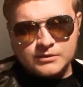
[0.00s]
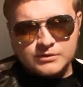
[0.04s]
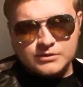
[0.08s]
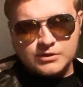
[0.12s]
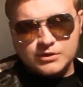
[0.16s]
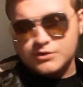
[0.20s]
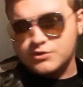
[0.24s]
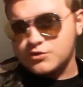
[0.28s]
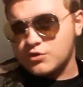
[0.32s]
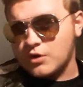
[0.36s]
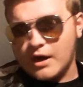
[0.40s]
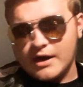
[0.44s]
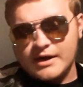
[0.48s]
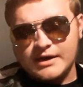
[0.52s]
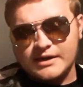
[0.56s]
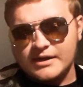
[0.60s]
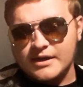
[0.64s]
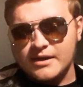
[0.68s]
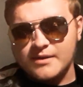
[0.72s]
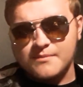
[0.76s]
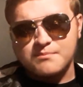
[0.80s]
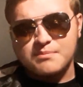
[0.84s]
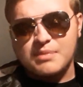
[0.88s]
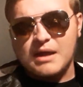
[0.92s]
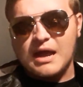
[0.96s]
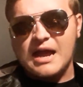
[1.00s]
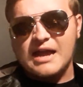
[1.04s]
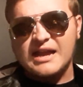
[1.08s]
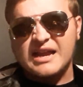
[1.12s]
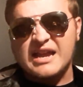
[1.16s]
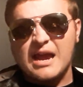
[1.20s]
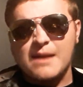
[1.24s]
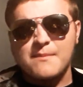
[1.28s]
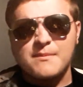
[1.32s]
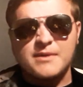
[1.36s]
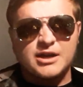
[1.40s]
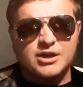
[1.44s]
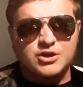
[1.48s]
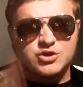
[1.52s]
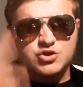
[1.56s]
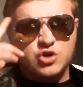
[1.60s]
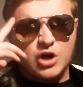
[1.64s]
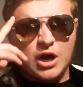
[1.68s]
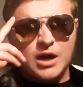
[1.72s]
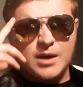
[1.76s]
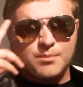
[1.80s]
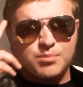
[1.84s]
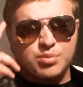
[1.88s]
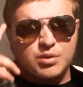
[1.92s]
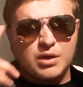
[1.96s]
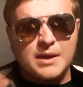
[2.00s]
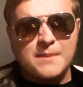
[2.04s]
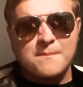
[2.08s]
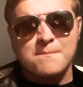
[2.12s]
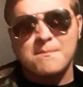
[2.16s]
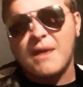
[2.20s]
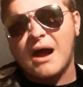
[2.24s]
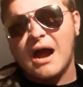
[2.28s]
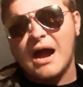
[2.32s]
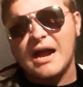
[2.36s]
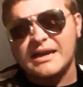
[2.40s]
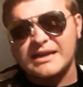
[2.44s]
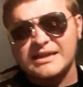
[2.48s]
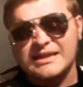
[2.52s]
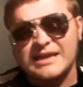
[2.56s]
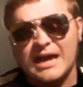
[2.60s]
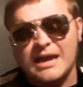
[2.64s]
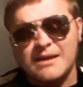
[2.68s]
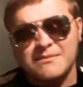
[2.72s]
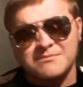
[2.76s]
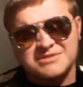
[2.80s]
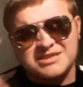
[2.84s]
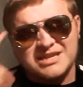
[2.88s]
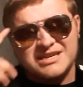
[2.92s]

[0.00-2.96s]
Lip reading: to try to get back at me, to try to play mind games.